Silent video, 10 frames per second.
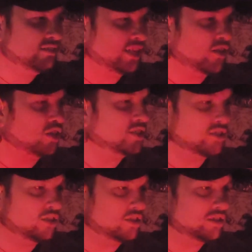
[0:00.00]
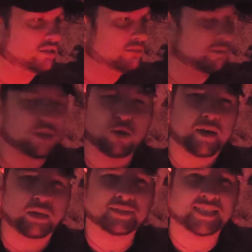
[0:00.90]
They looked and looked, but
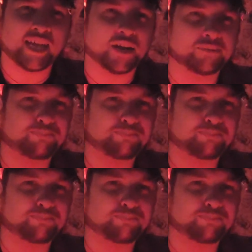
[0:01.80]
nobody was there.